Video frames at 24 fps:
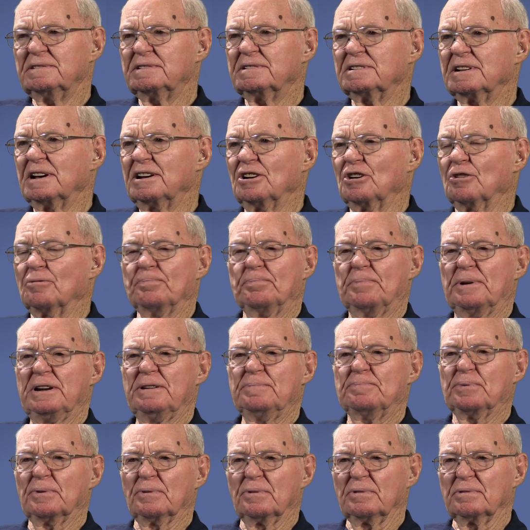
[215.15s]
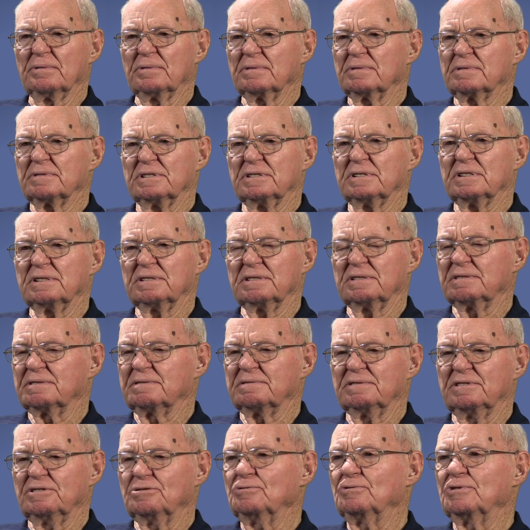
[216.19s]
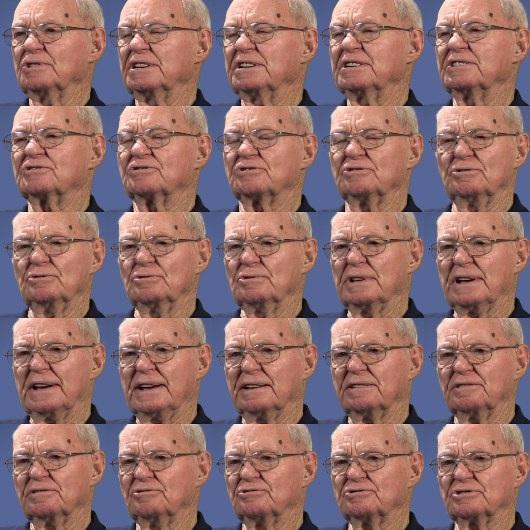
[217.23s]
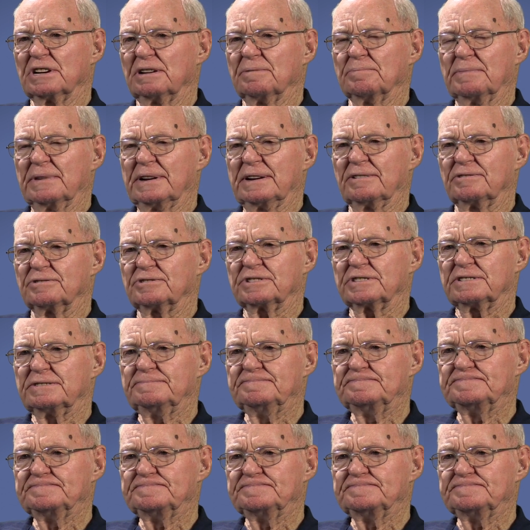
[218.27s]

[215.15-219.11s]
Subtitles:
to help people, to do this, do that, do something else.